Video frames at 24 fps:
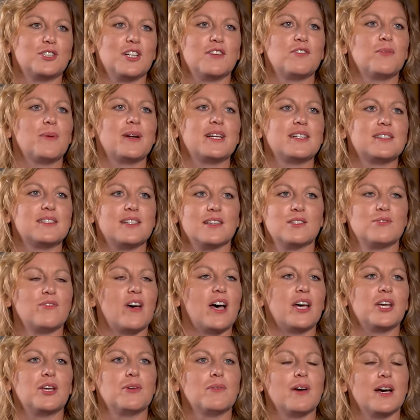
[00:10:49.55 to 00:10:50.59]
Everybody says
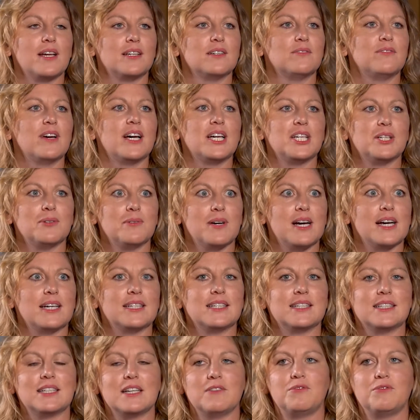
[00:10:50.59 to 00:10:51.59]
value added, value added.